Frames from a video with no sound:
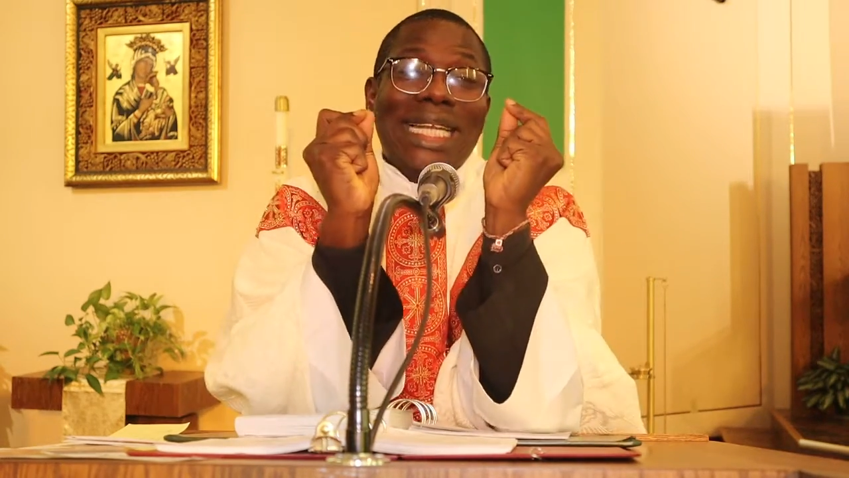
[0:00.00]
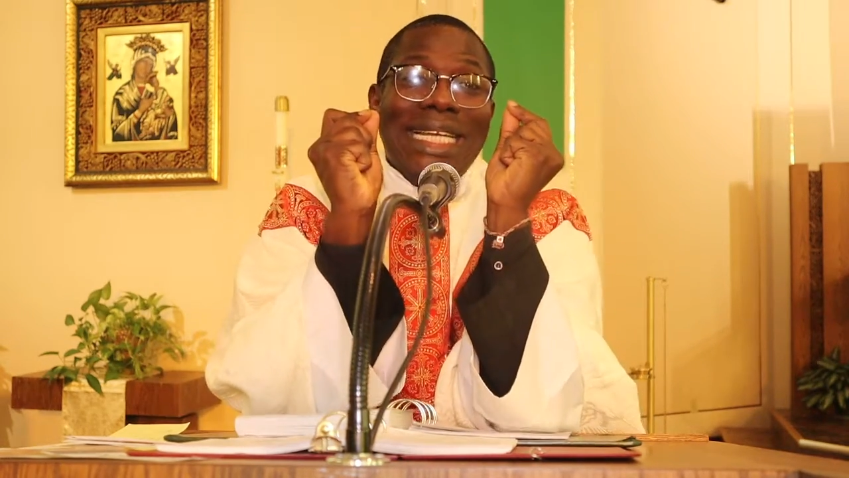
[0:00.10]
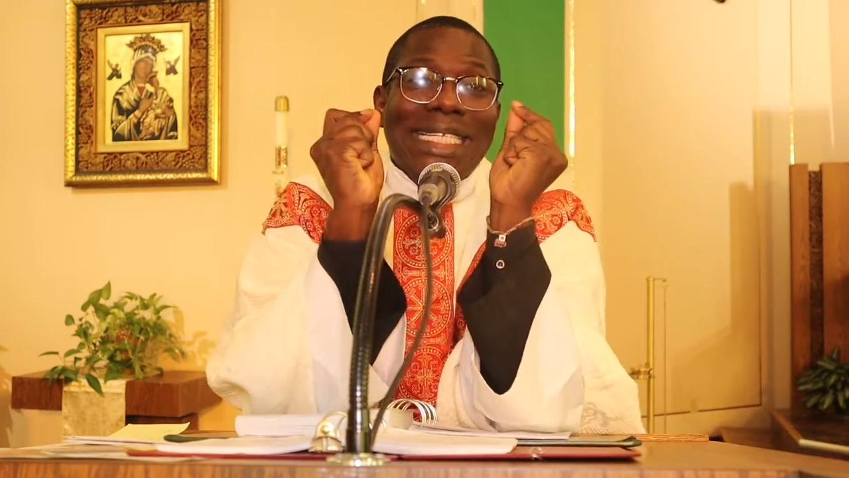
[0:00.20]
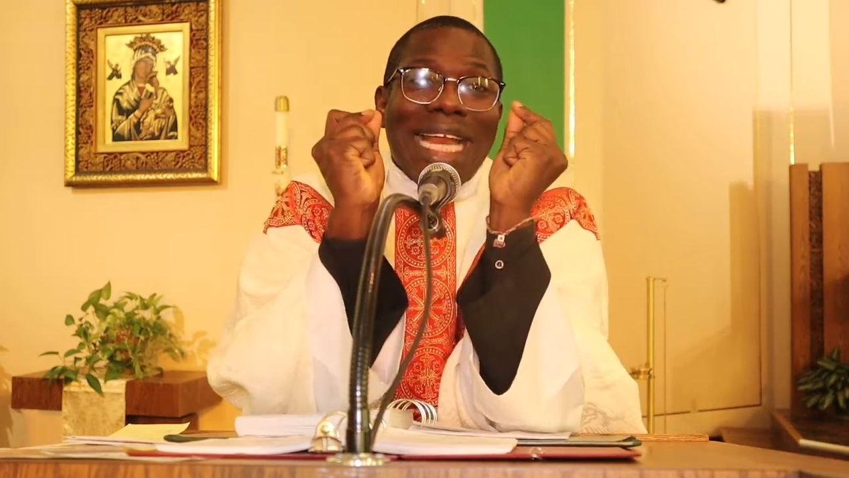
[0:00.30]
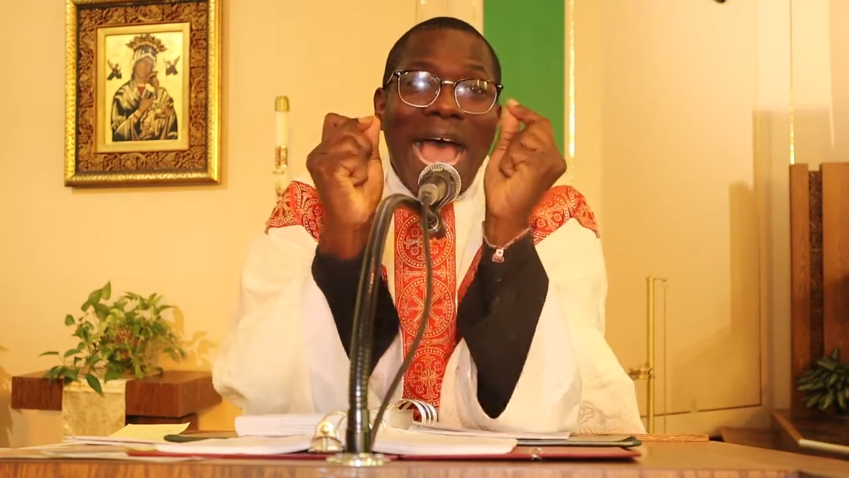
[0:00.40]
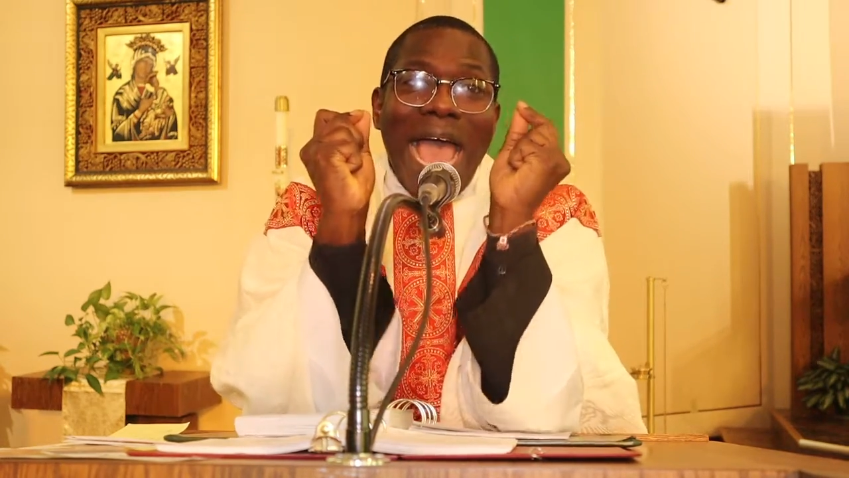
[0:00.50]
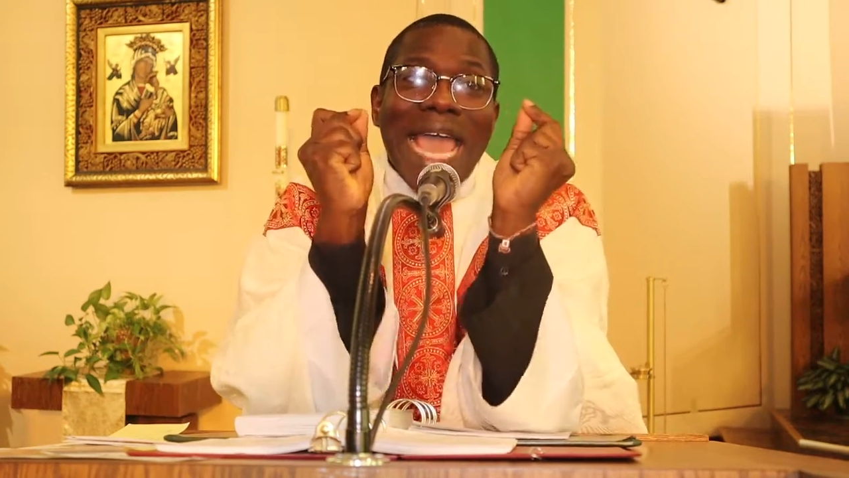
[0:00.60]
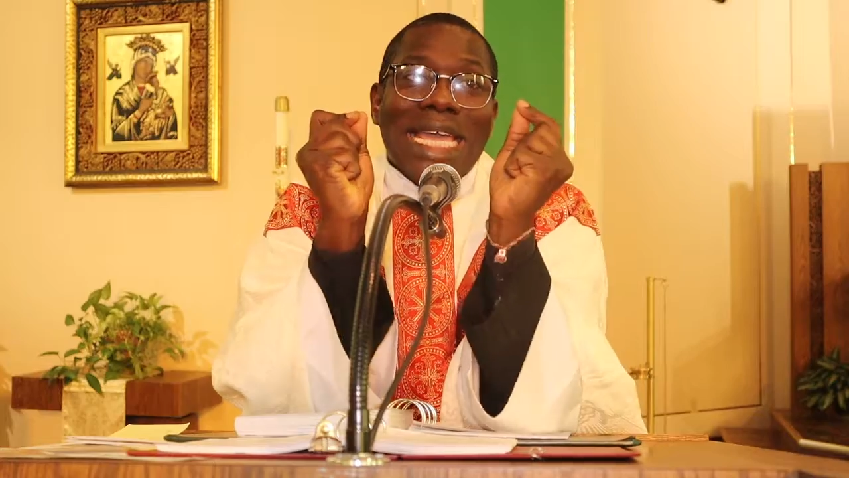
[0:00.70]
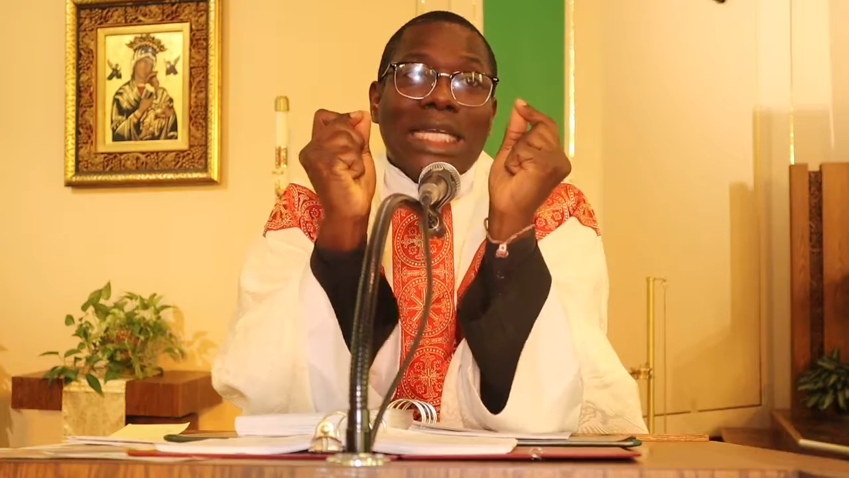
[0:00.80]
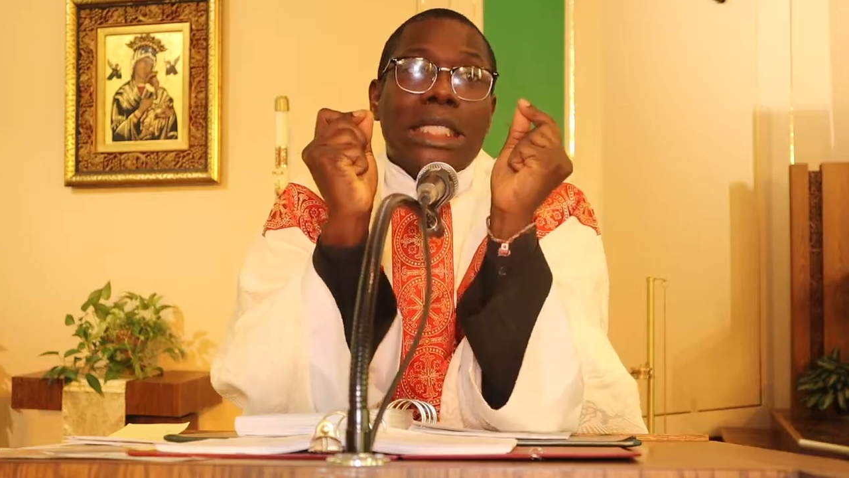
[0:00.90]

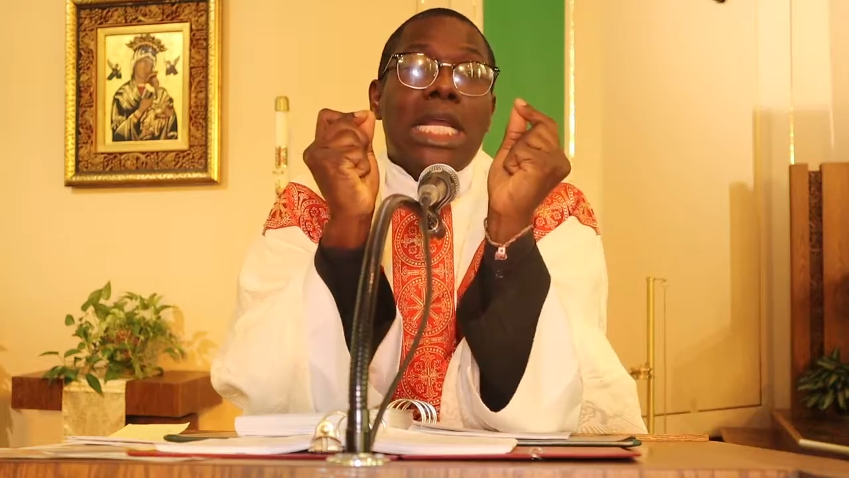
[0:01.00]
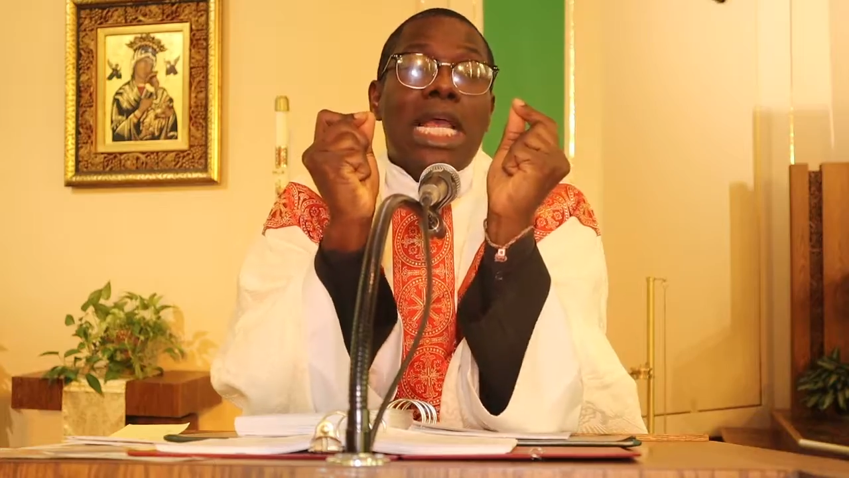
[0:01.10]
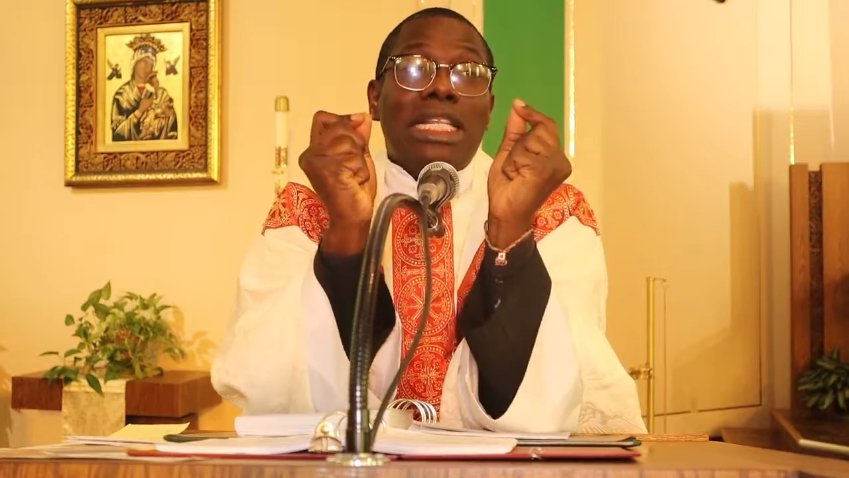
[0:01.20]
deny